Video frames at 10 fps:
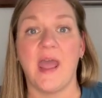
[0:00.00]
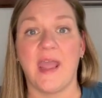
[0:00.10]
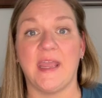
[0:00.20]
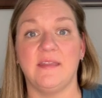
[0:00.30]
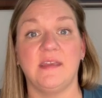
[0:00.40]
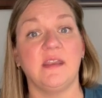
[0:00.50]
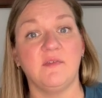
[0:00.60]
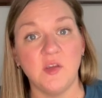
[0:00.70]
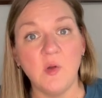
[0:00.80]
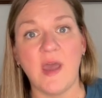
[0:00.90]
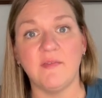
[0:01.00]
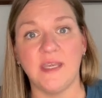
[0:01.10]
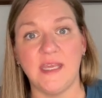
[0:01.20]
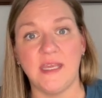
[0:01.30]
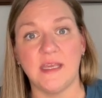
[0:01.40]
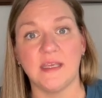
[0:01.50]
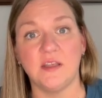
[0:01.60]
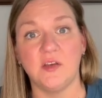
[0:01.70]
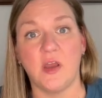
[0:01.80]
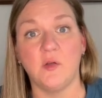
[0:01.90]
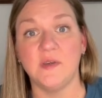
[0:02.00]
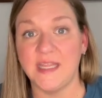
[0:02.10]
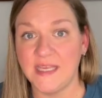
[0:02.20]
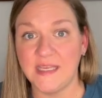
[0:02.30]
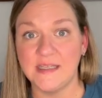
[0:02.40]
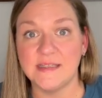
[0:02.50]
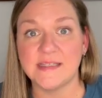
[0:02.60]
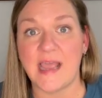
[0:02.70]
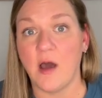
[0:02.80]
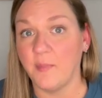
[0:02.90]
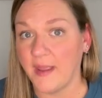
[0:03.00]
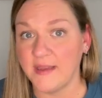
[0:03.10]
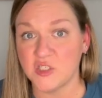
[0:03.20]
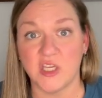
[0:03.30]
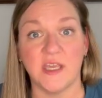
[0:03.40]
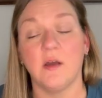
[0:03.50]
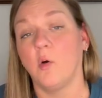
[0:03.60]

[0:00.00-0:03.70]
And then if you have any, needs outpatient